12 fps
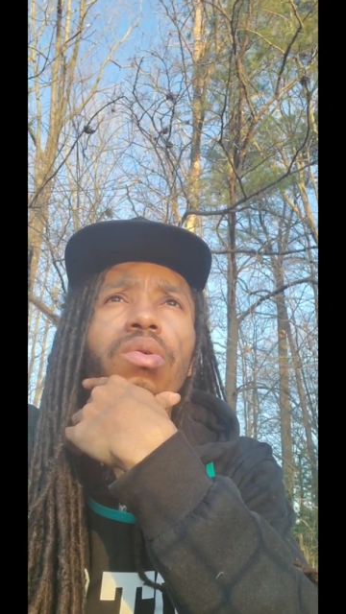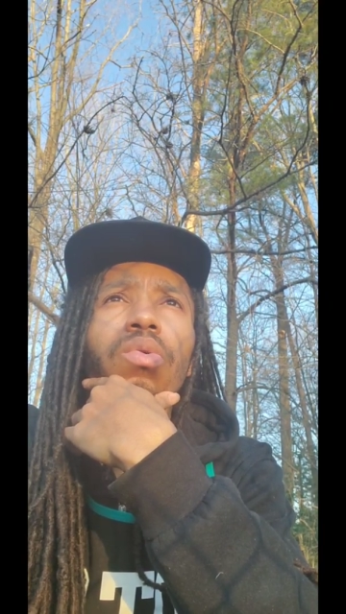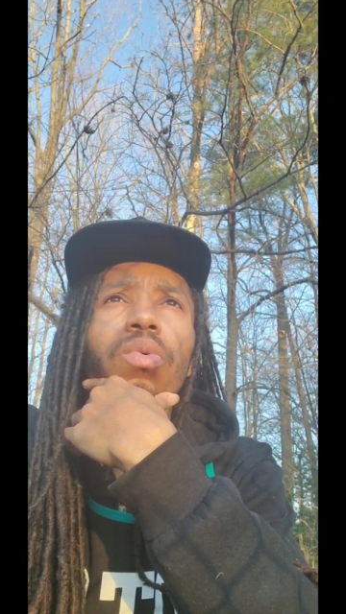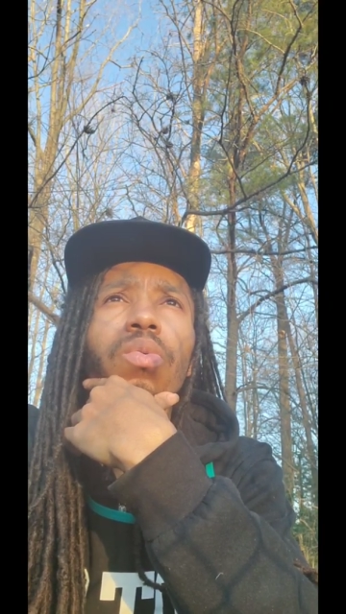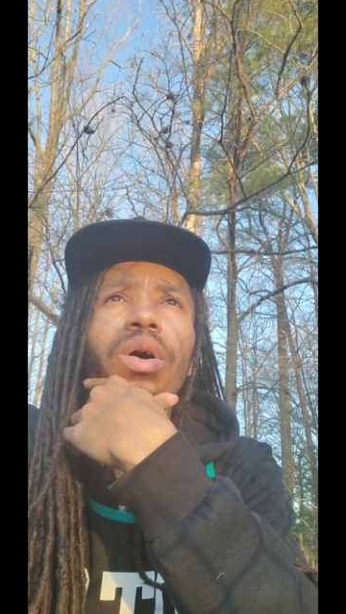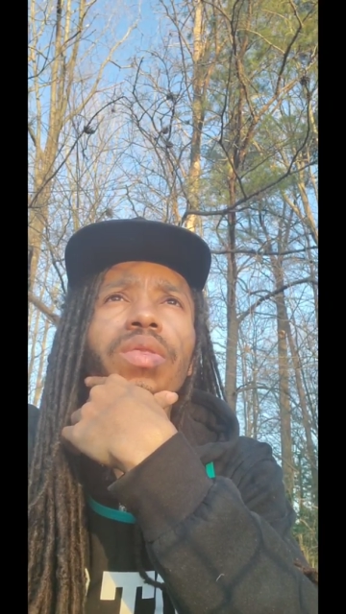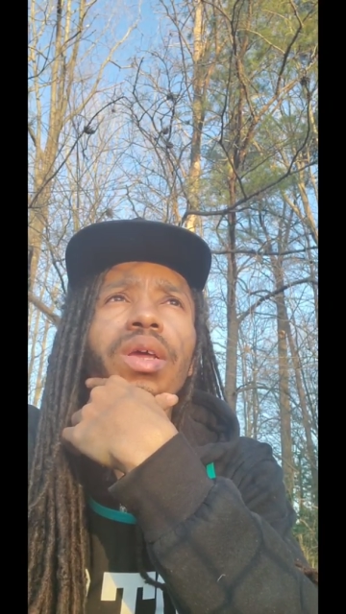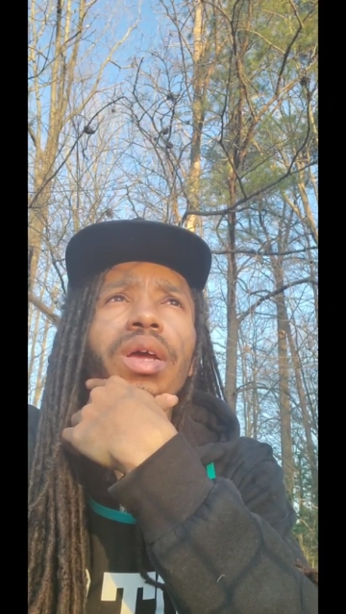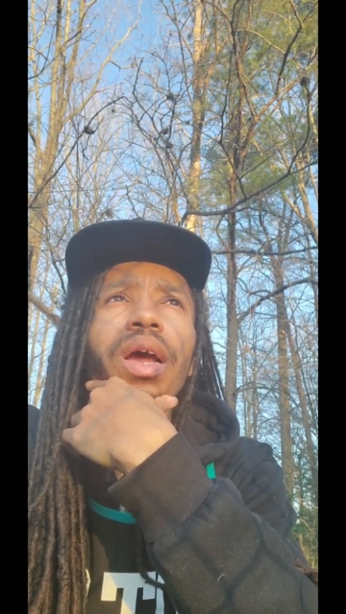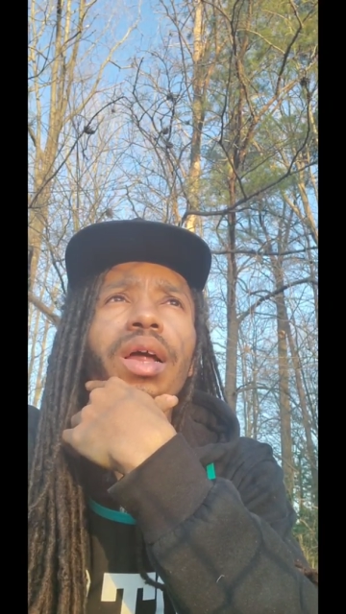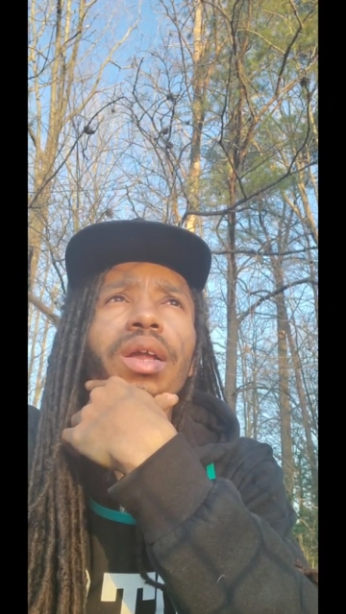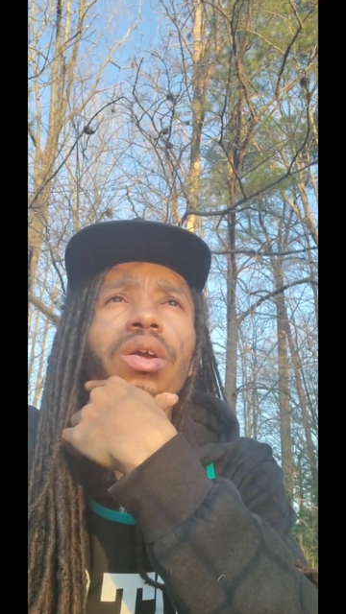One thing
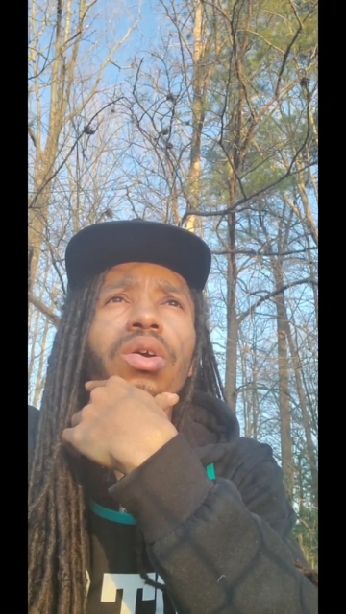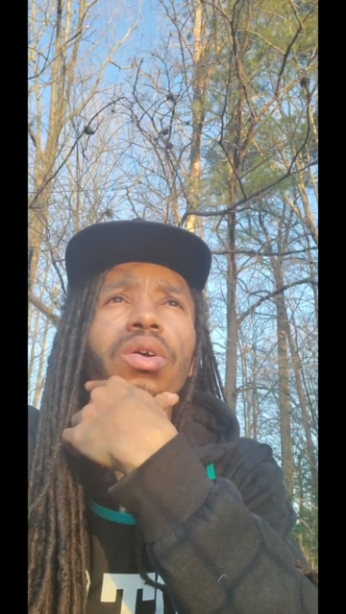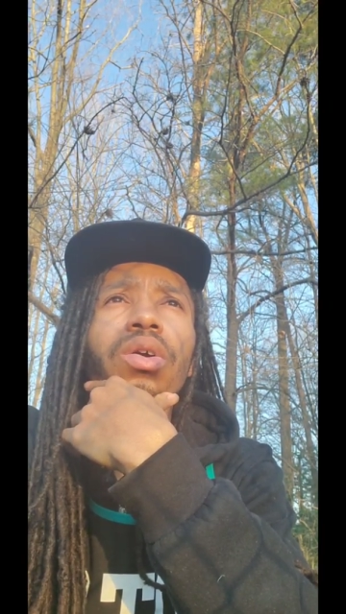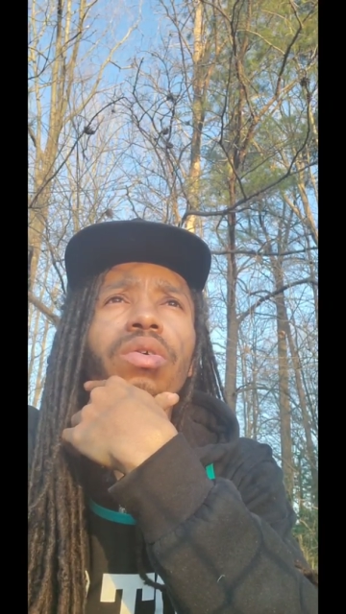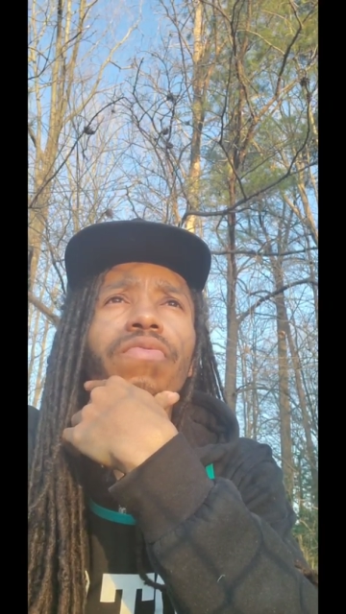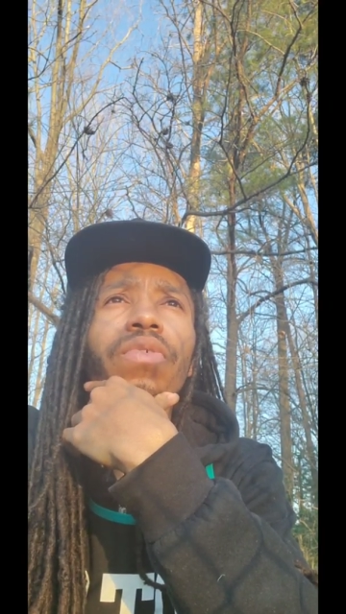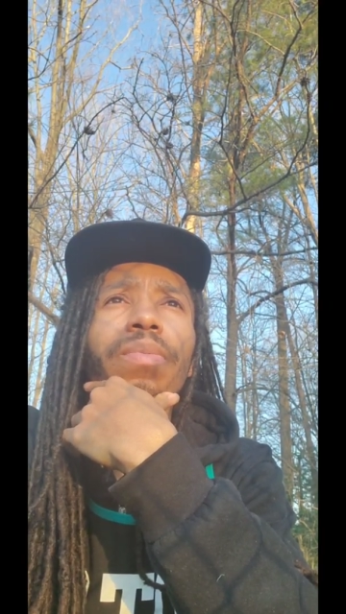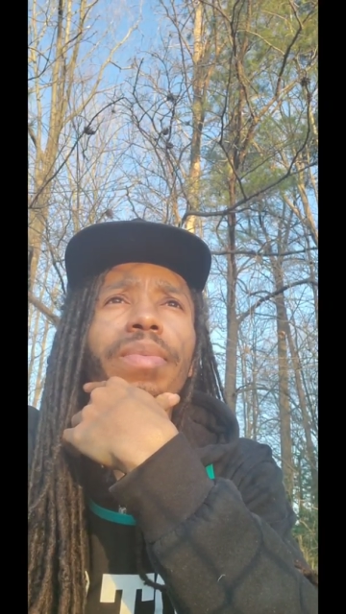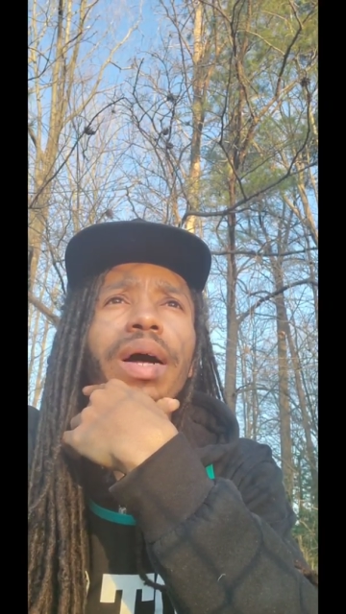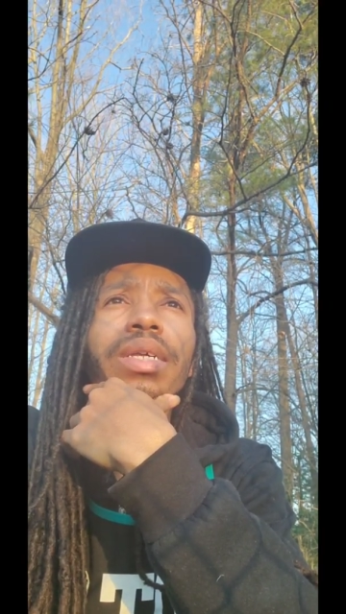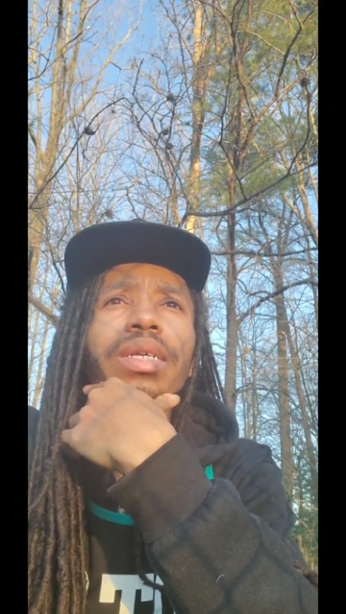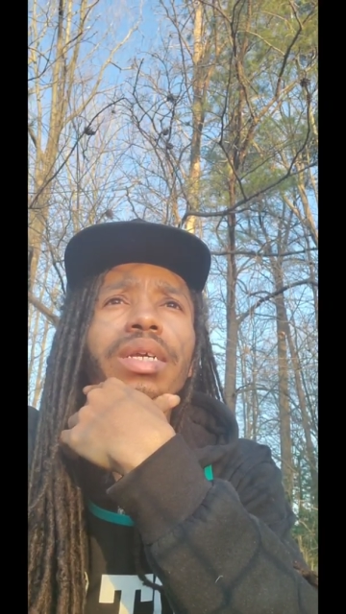I learned for
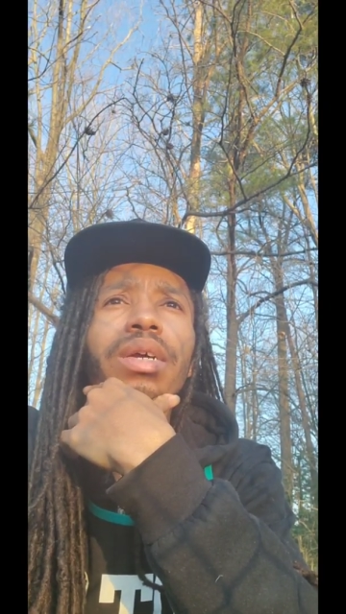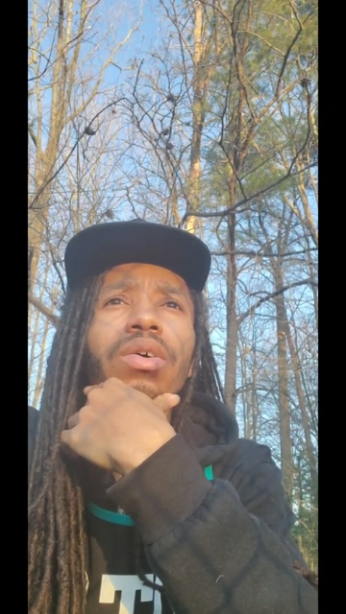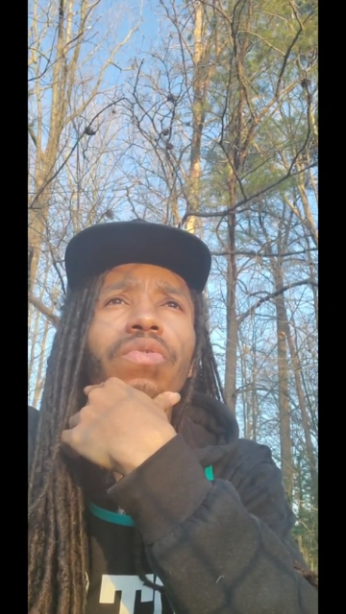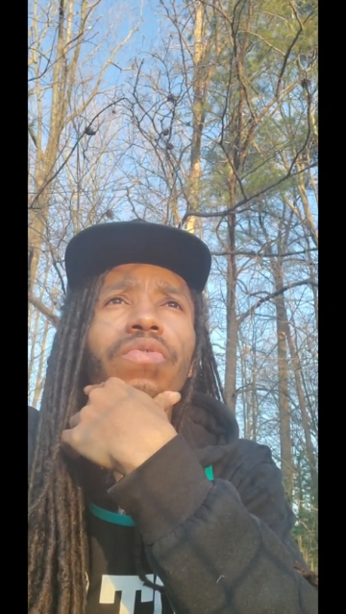myself,